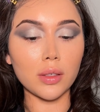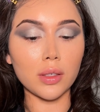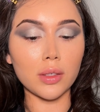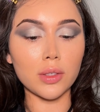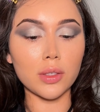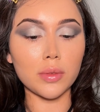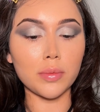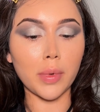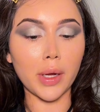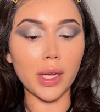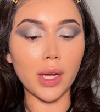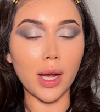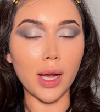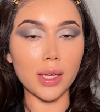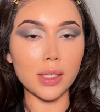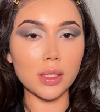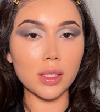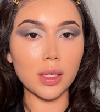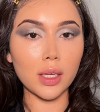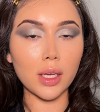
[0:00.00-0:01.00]
under my
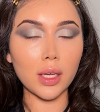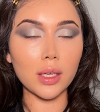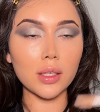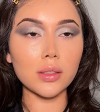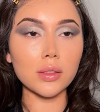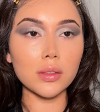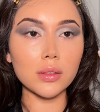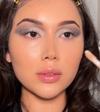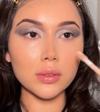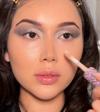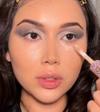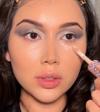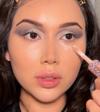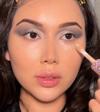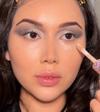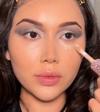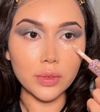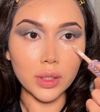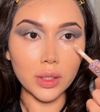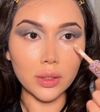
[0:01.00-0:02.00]
eyes again. Just
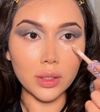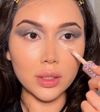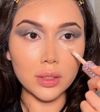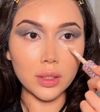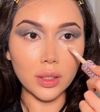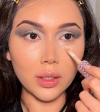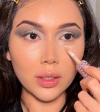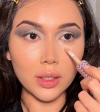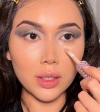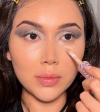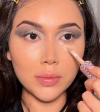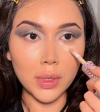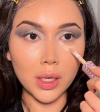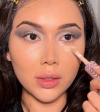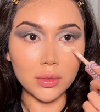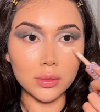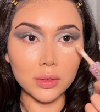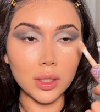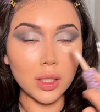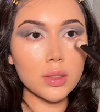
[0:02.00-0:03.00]
a very tiny
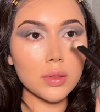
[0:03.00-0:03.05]
amount.